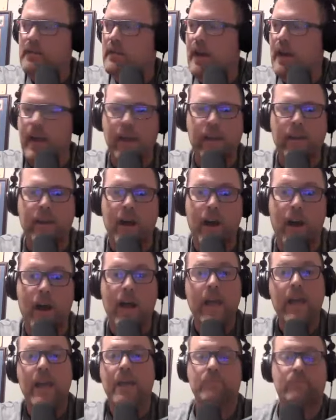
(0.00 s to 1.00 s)
And uh,
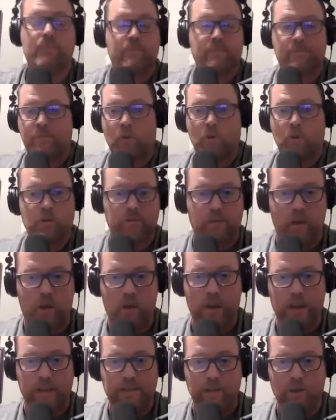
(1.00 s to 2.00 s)
it, first of
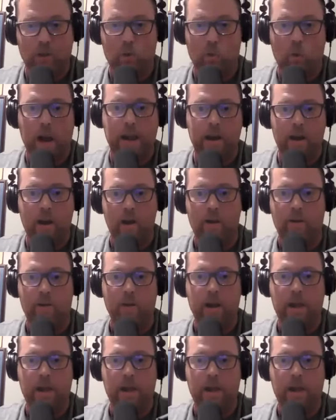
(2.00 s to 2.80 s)
all, it's a great honor.